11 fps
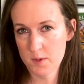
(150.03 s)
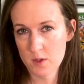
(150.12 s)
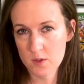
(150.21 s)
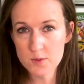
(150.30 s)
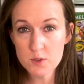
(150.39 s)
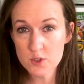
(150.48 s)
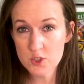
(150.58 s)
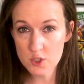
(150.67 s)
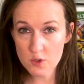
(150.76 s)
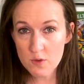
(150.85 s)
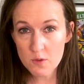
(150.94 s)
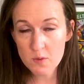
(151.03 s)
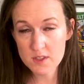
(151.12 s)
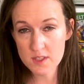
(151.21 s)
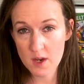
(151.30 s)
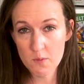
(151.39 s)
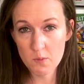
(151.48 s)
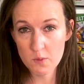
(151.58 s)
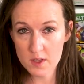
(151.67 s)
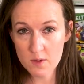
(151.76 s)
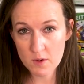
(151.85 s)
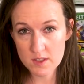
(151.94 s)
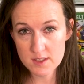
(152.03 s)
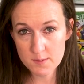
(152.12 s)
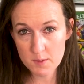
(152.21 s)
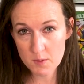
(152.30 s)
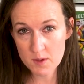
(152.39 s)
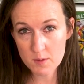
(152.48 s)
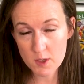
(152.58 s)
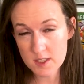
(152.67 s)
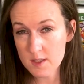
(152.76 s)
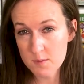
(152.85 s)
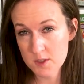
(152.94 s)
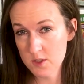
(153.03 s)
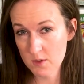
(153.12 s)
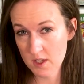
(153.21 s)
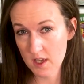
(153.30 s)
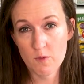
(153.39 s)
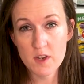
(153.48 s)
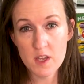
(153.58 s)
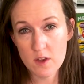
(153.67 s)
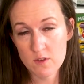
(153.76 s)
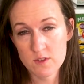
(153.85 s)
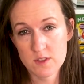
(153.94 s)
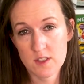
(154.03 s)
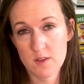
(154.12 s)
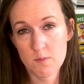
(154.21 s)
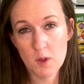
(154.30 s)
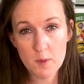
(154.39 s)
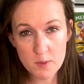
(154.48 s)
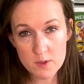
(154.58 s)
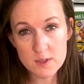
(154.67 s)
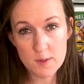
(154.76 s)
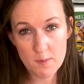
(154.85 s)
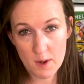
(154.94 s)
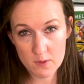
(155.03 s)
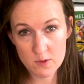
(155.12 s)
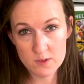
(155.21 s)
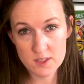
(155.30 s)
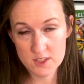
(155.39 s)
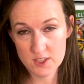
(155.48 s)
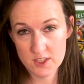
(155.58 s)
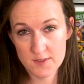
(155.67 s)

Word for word: Those were two of the ones I really wanted to meet with because I've been doing videos and blog posts about those this year.